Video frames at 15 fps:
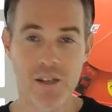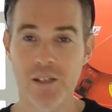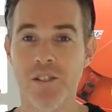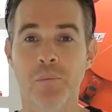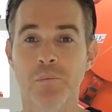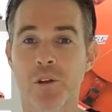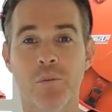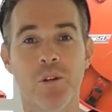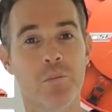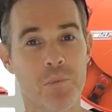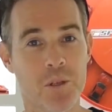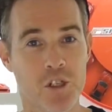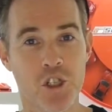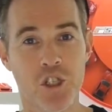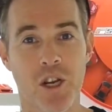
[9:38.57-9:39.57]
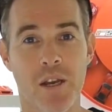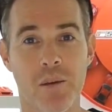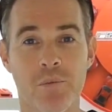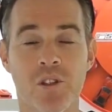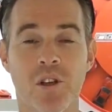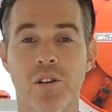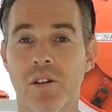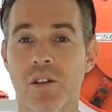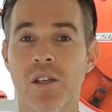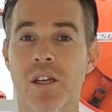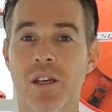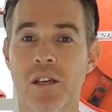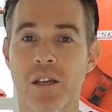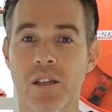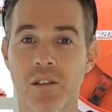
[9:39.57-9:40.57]
something with a bit of shape so that you
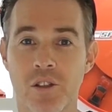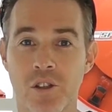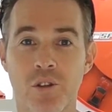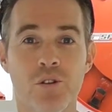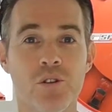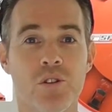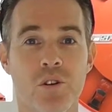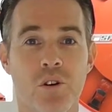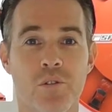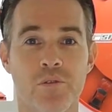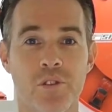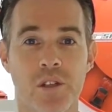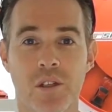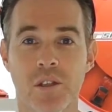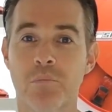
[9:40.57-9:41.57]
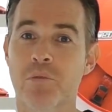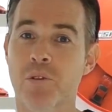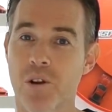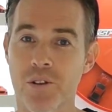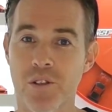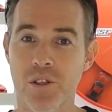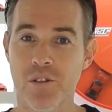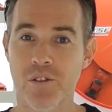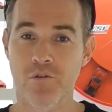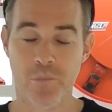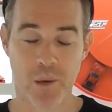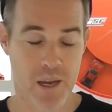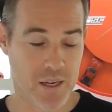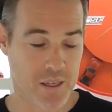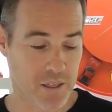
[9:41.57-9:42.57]
can get used of the process
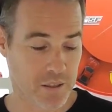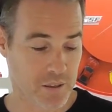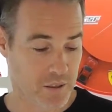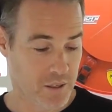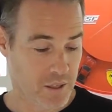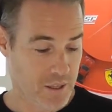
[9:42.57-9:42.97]
of painting.